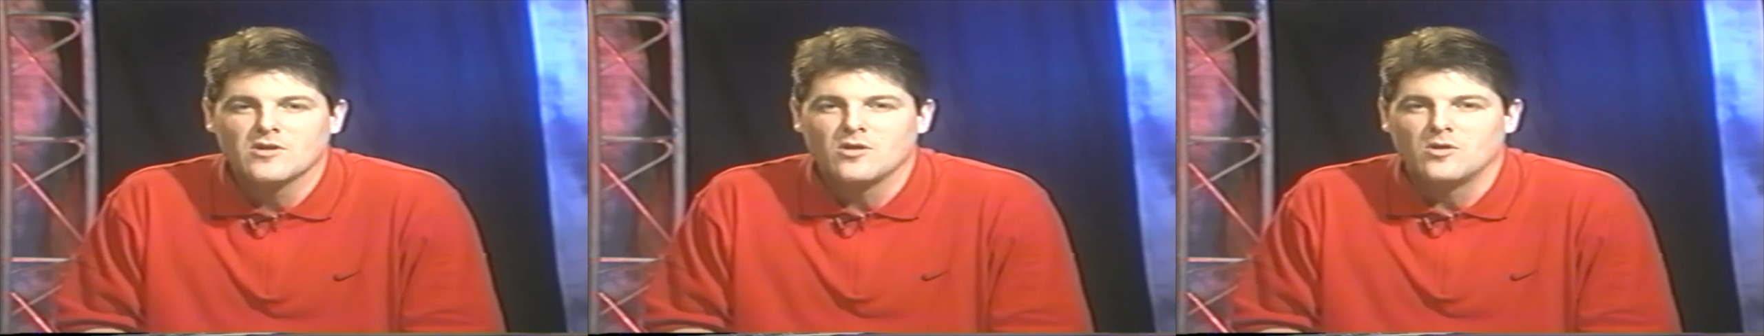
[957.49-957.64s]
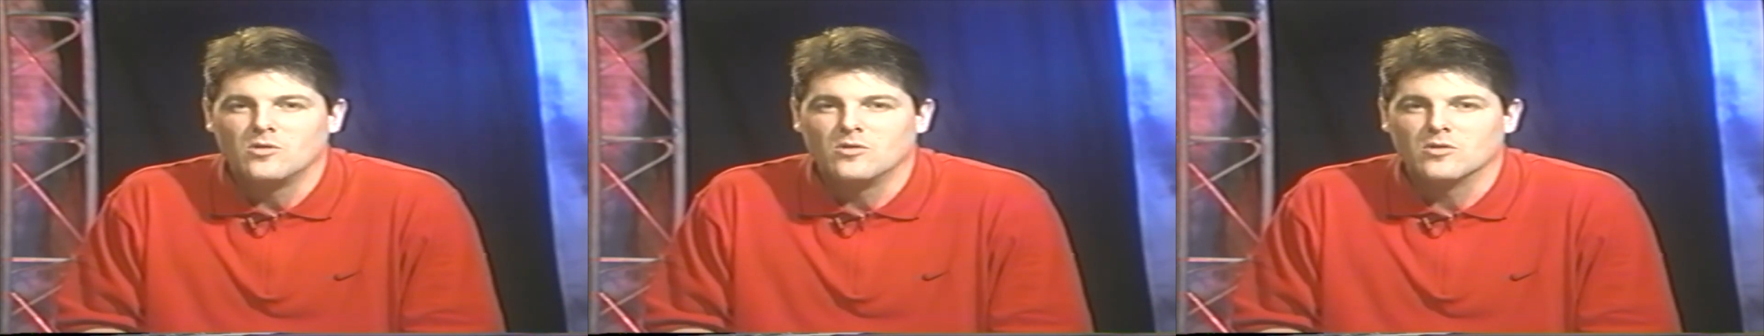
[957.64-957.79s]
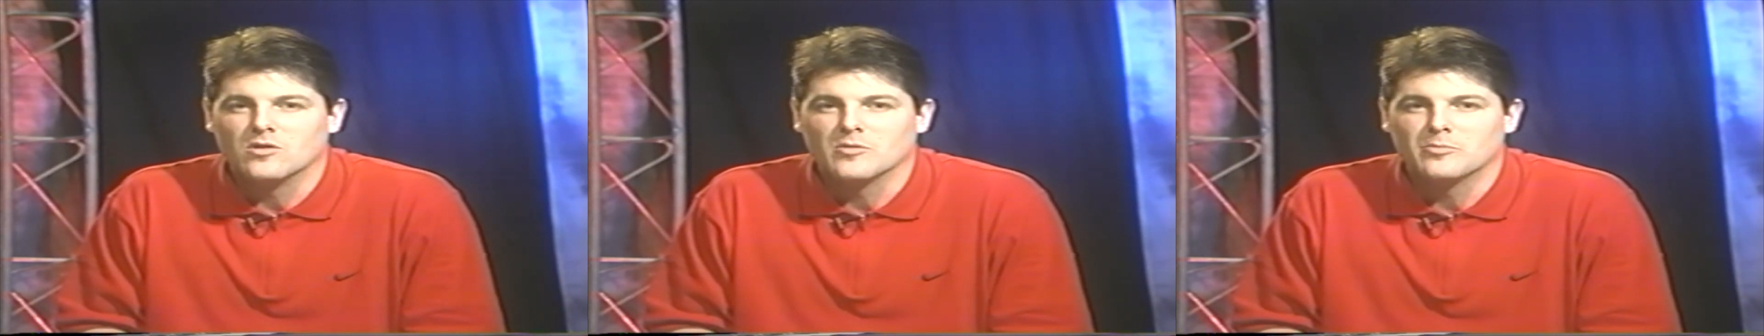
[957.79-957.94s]

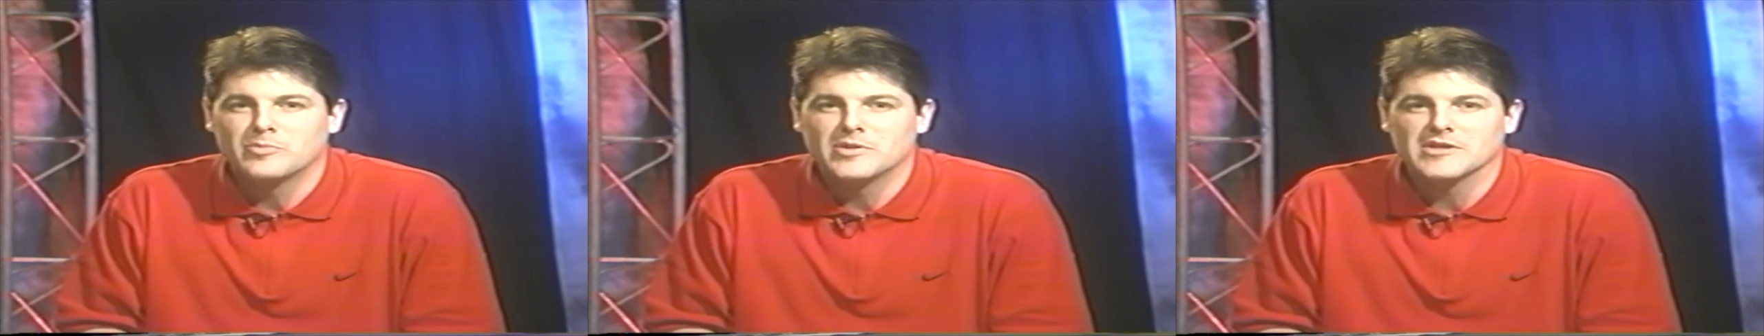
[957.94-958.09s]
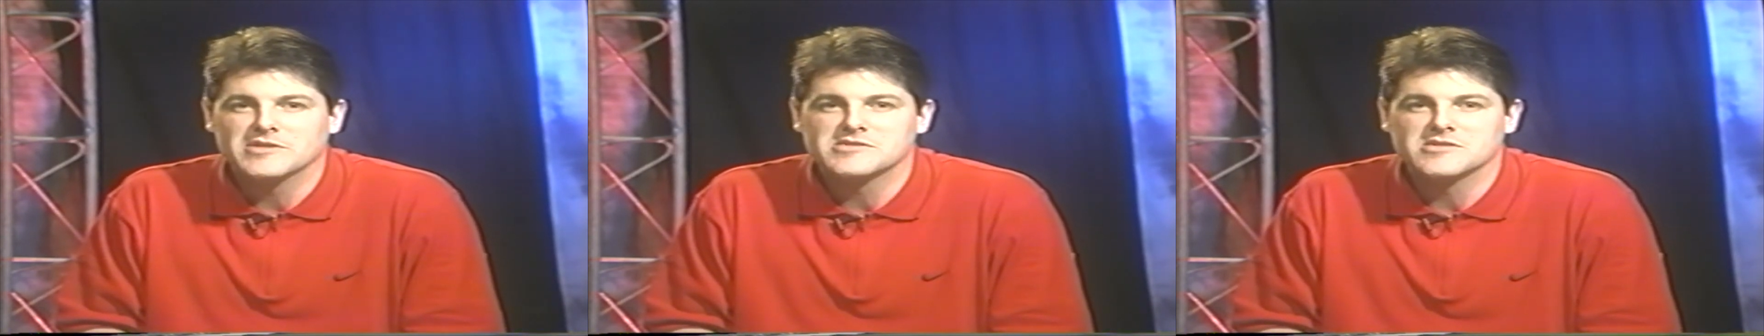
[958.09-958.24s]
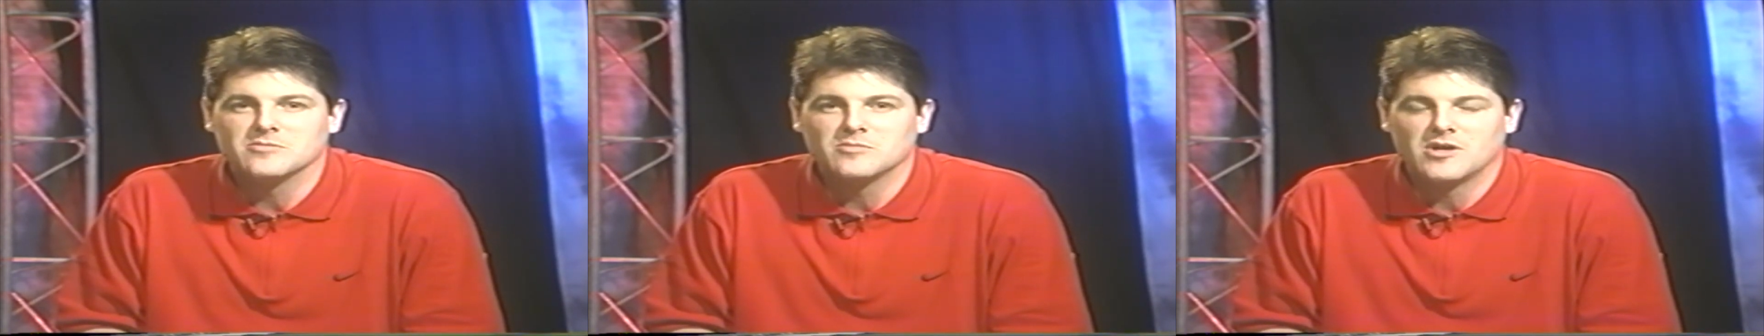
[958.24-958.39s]
or
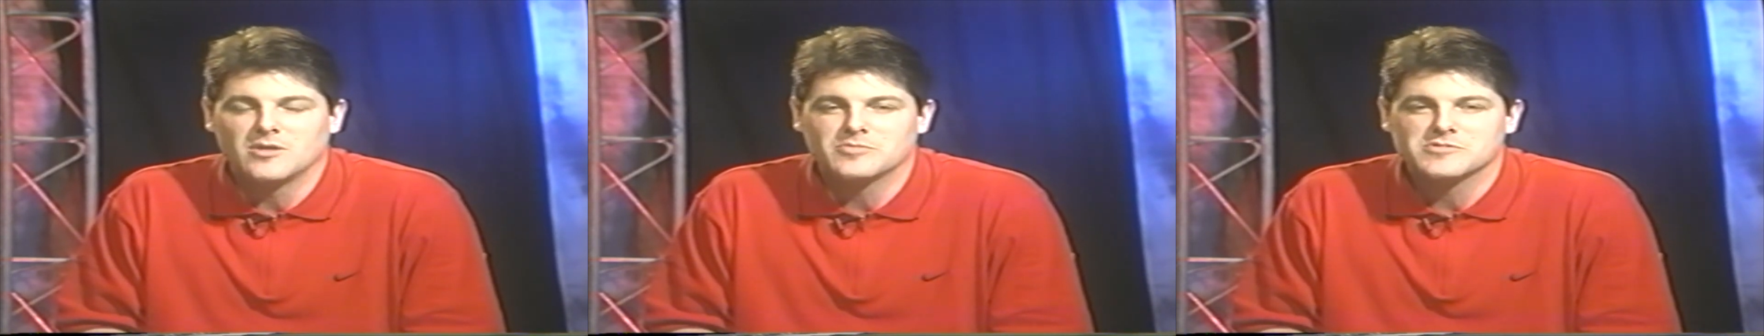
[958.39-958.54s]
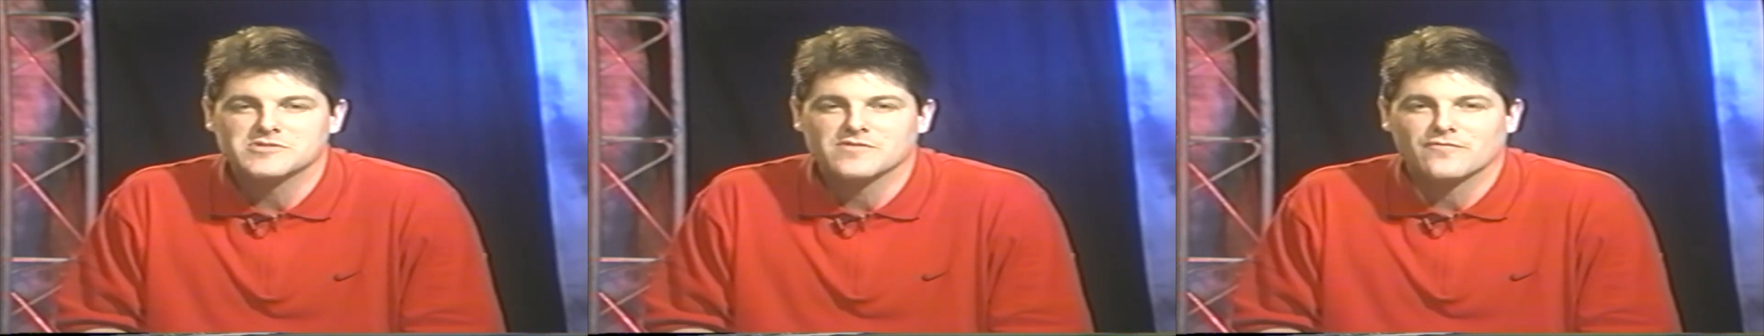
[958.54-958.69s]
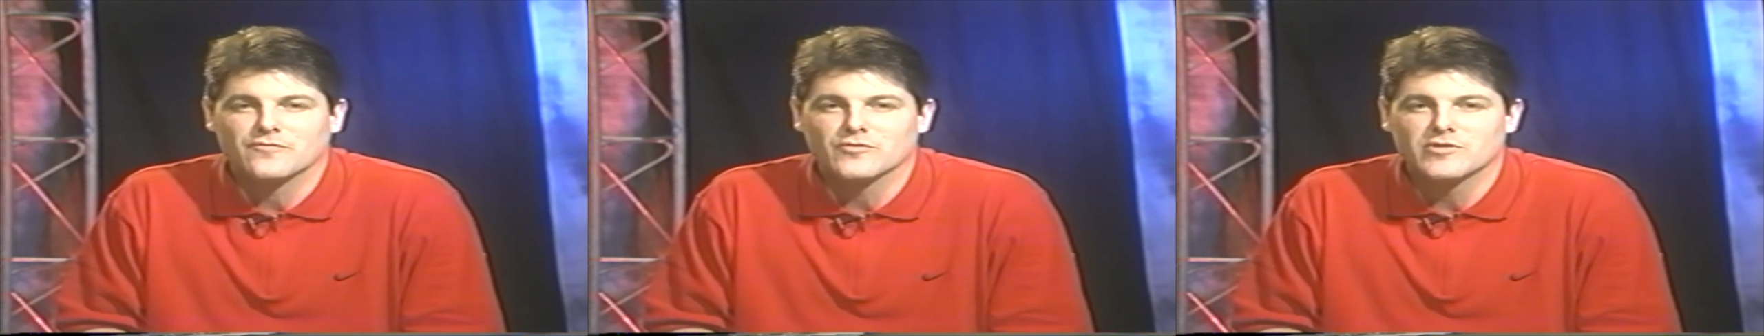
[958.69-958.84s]
picks him up
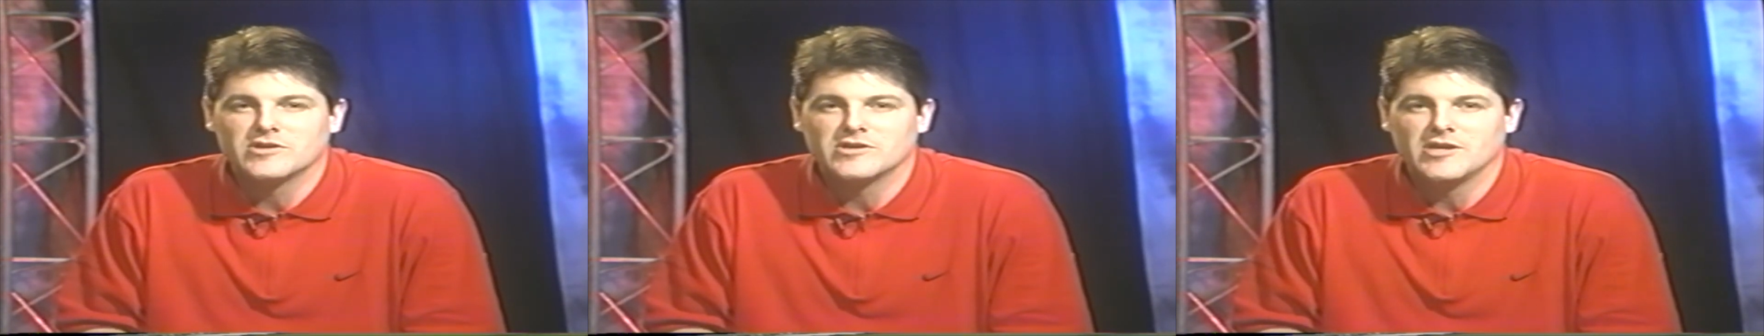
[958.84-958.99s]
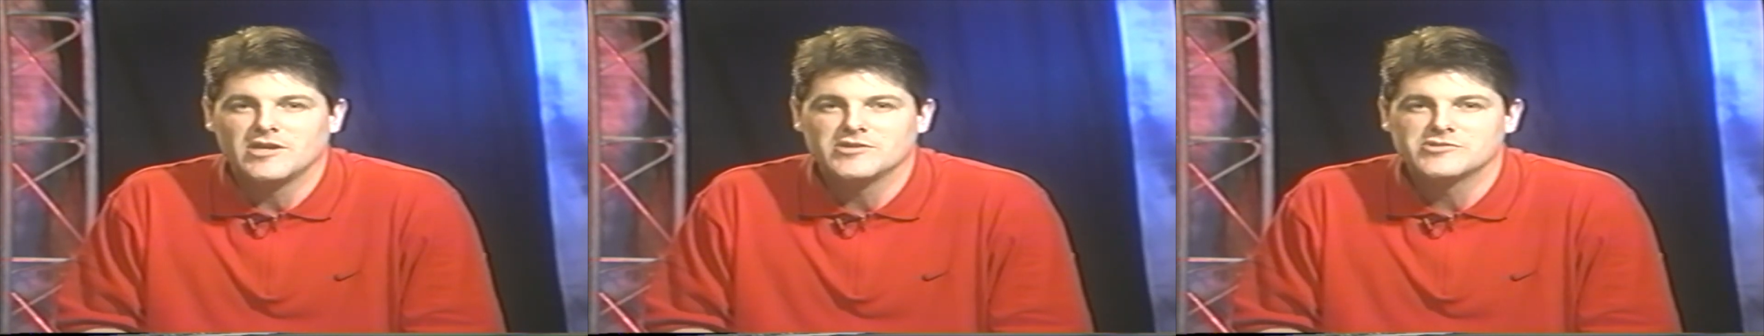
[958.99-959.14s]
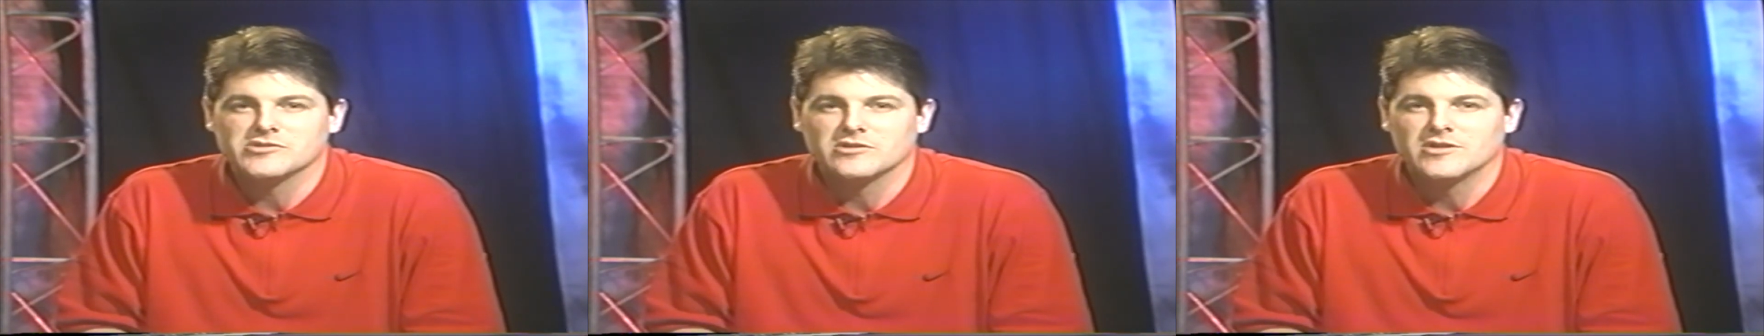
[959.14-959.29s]
as a free
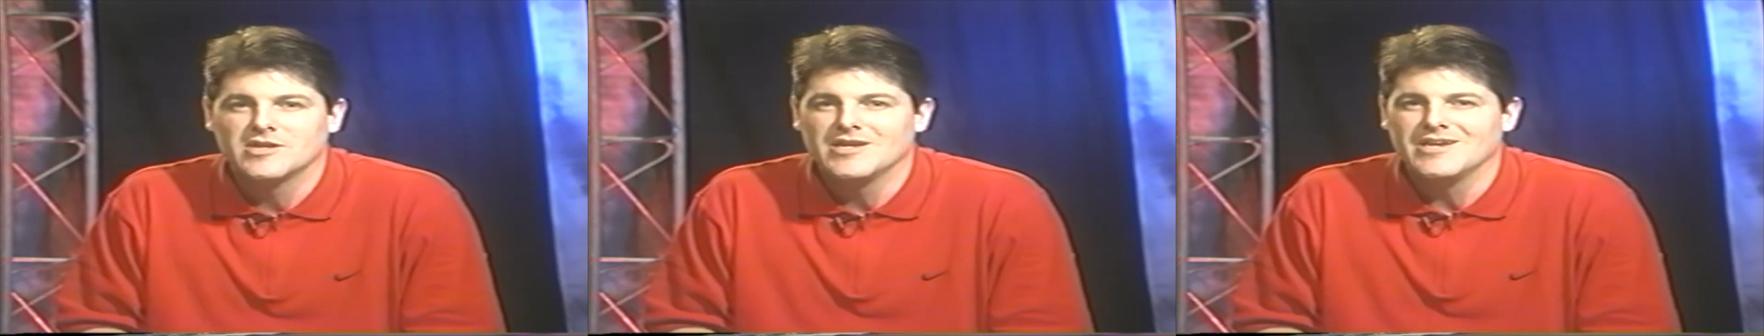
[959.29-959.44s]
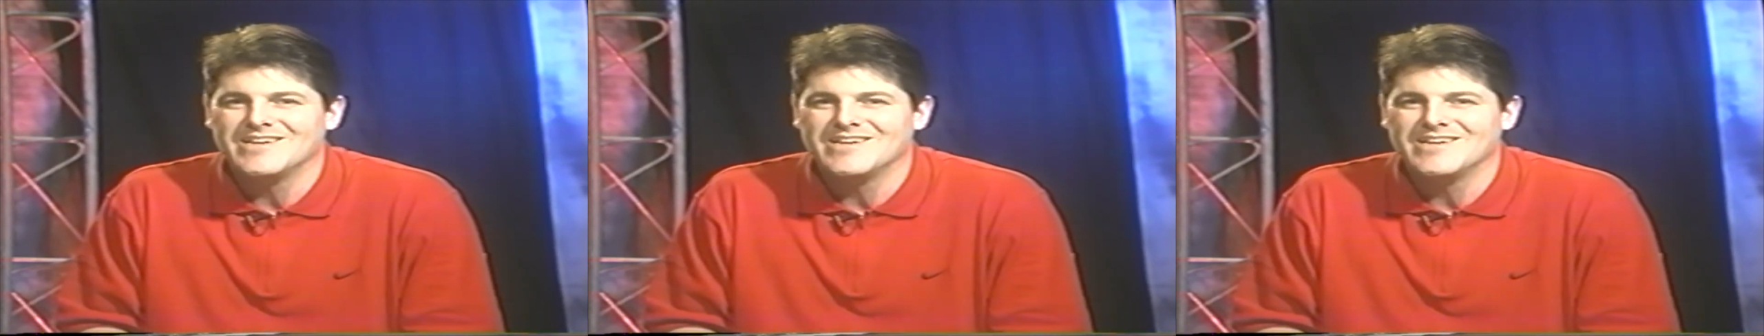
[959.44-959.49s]
agent,